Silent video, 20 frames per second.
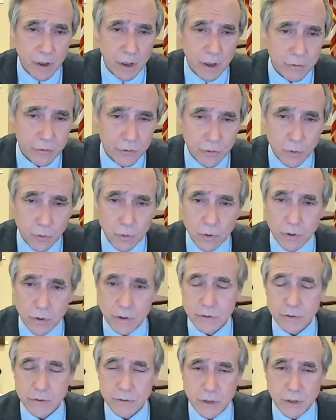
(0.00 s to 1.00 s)

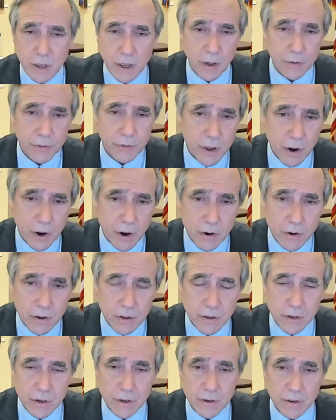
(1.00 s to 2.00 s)
schools, healthcare
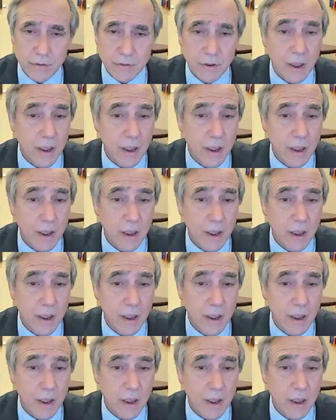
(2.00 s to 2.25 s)
clinics,